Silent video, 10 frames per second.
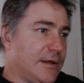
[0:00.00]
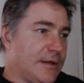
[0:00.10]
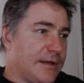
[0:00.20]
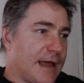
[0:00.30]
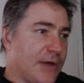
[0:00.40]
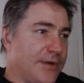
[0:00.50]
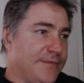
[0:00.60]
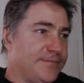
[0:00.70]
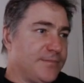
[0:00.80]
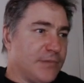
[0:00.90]
now we've
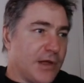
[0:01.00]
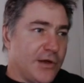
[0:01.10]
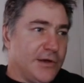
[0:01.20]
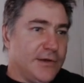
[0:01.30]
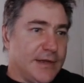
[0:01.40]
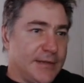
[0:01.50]
loaded the